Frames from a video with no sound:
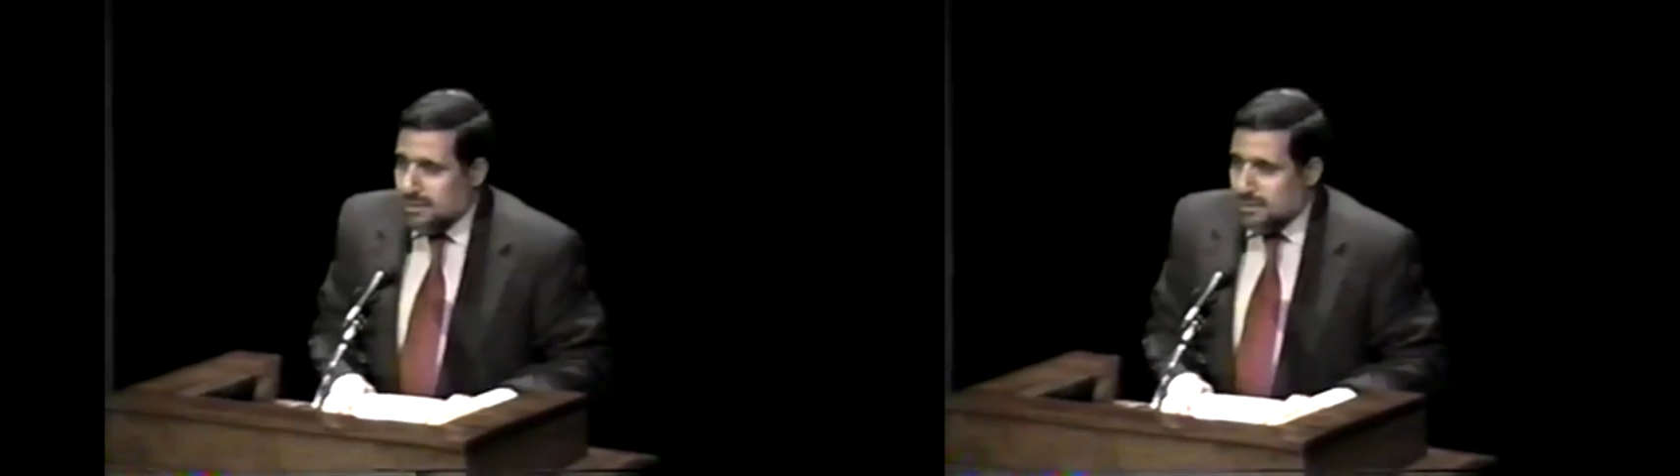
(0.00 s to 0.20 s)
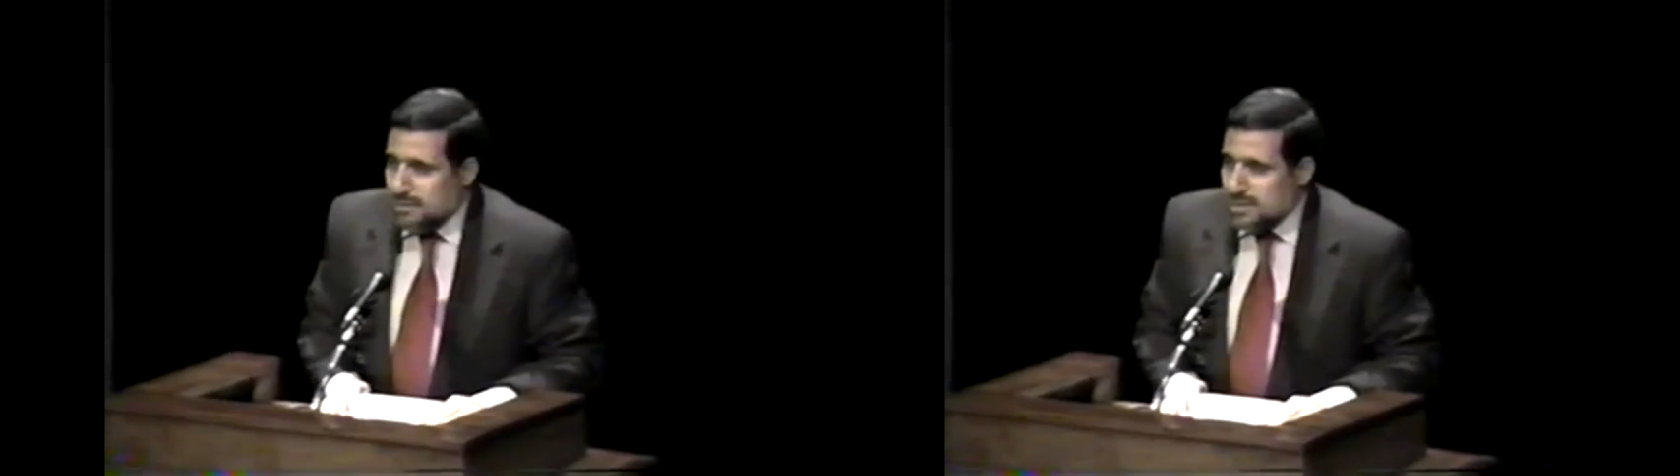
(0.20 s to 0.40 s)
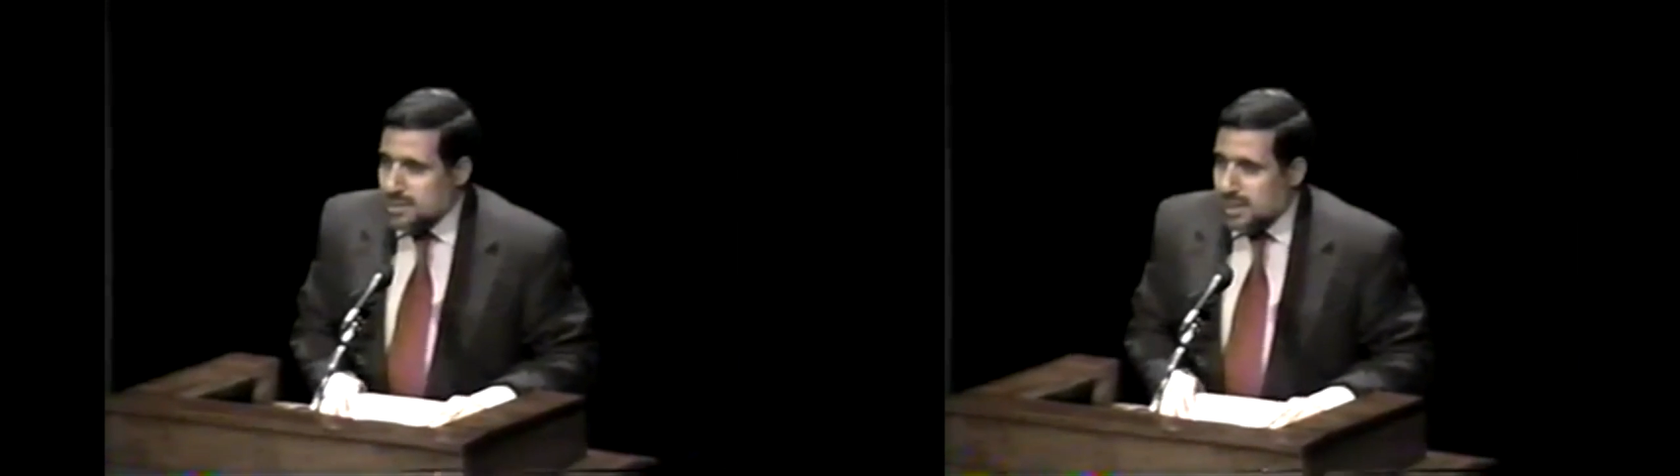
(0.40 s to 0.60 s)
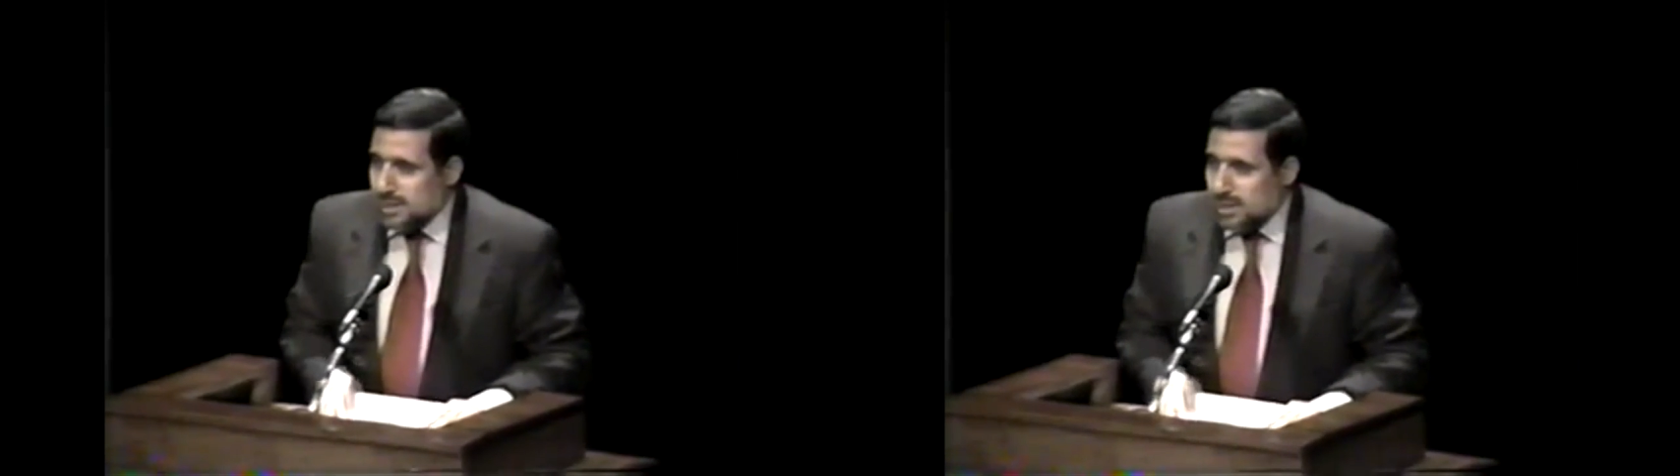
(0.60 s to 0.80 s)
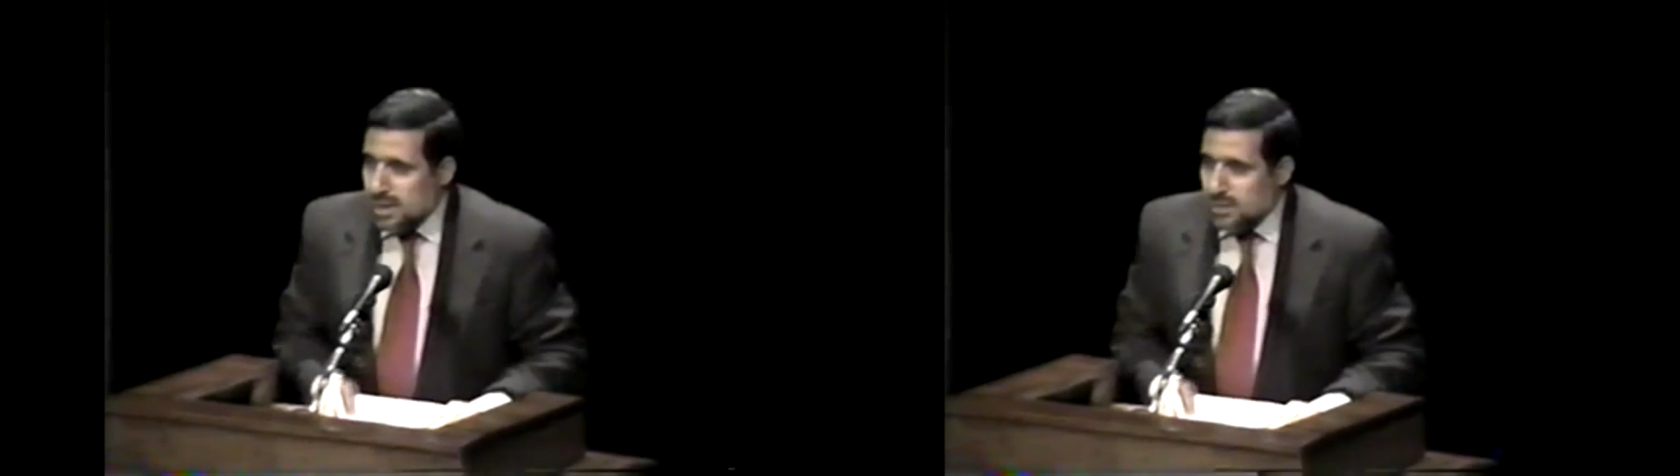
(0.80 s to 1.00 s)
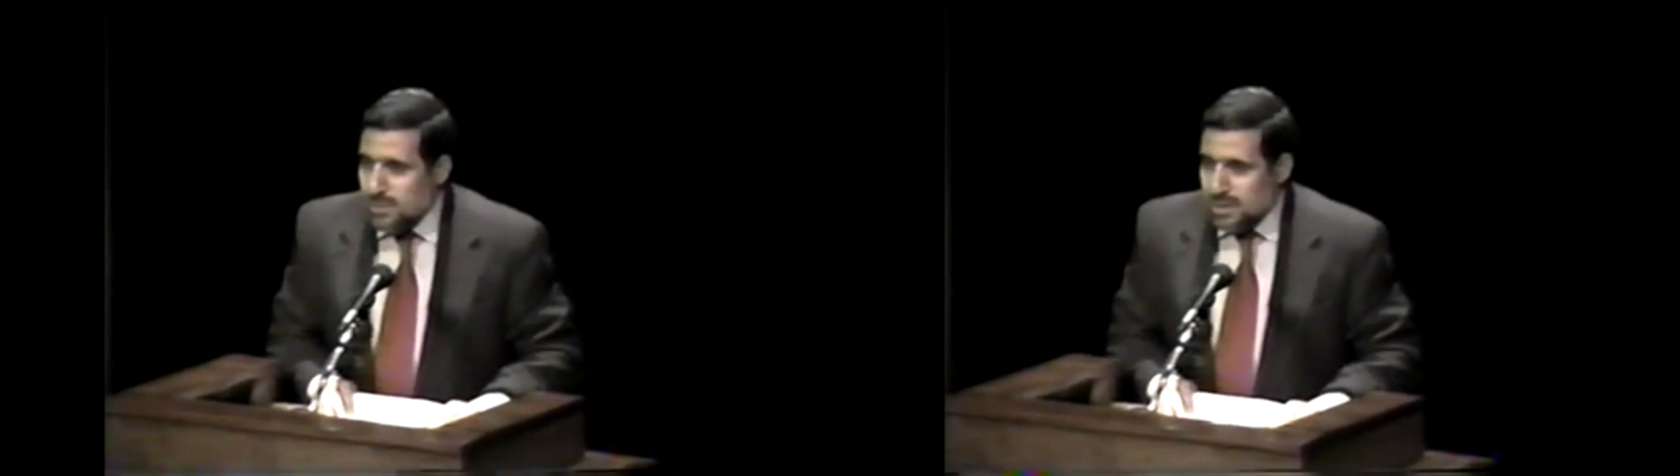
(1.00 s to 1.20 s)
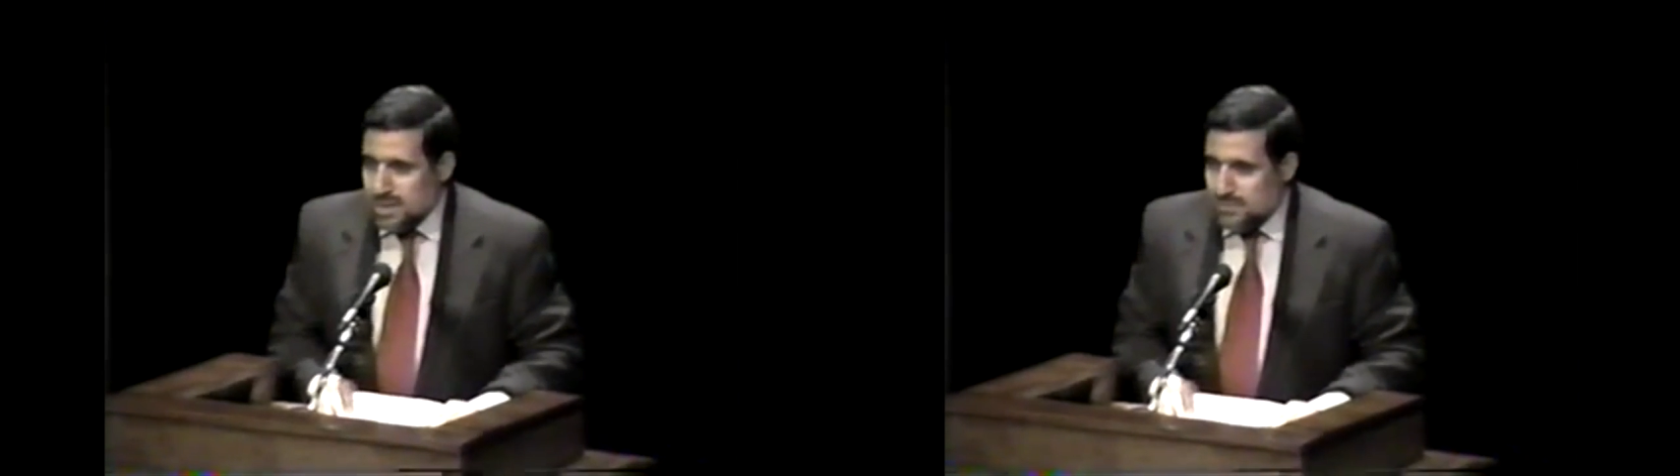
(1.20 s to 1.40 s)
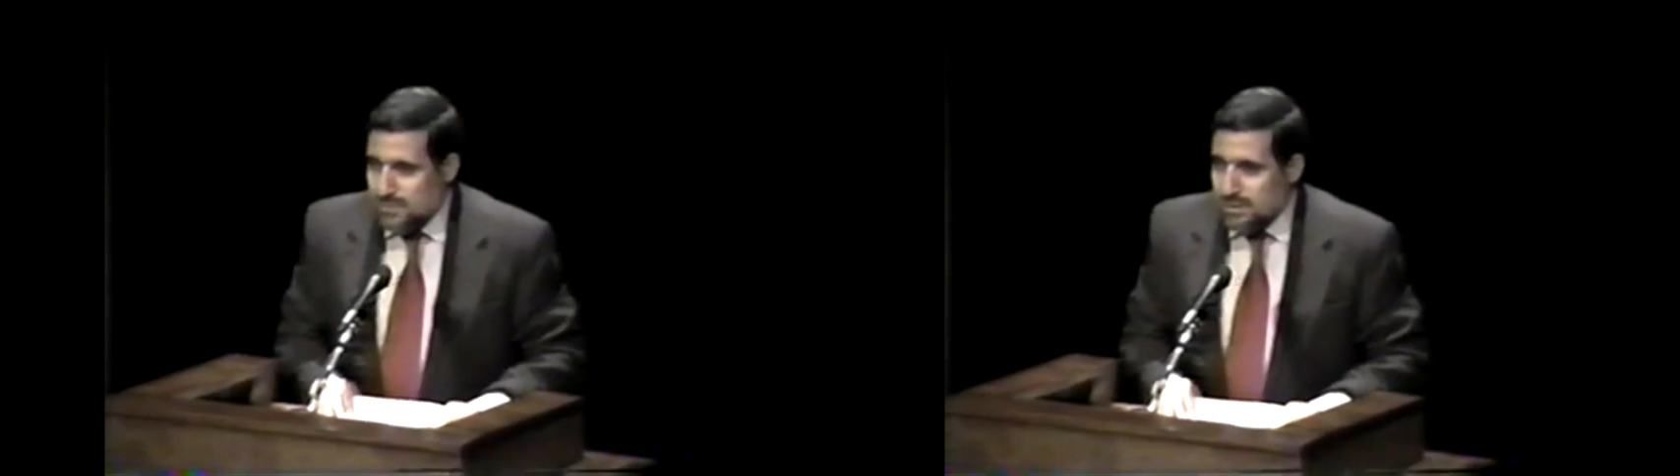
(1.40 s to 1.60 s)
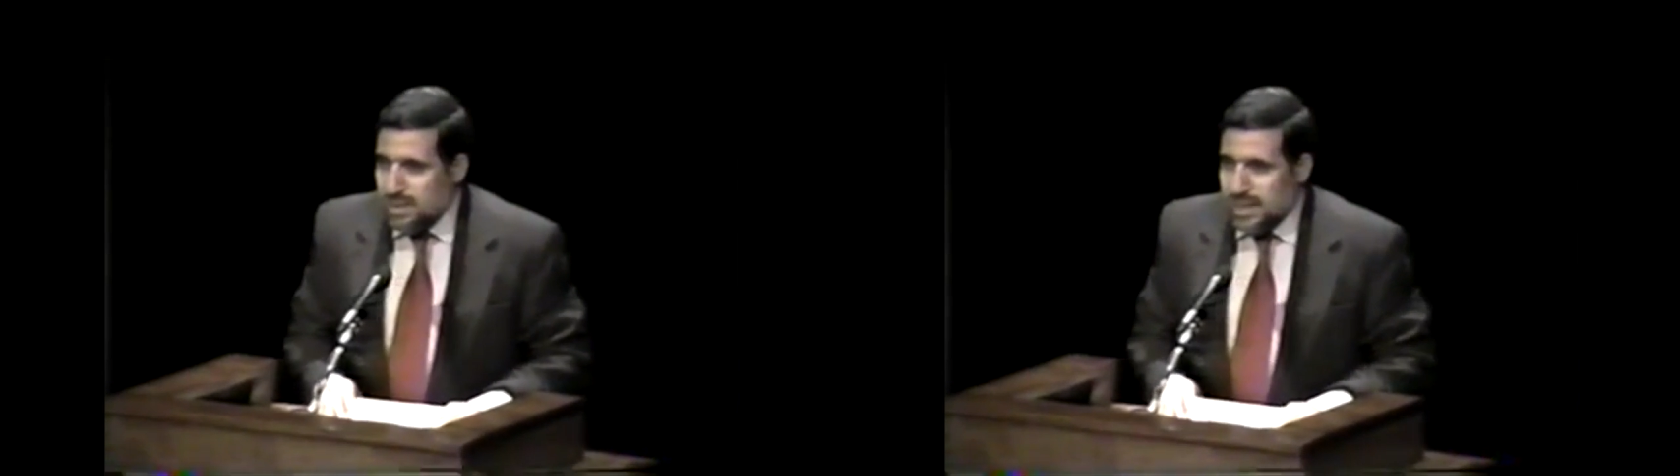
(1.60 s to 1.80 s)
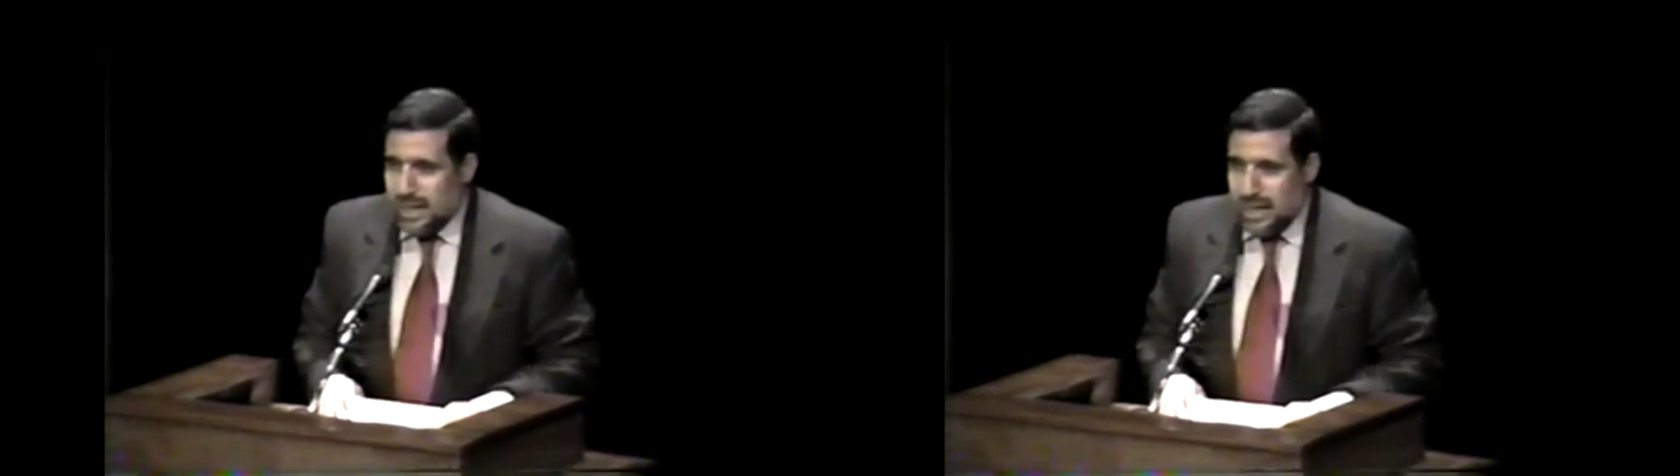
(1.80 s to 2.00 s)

this dialogue with is very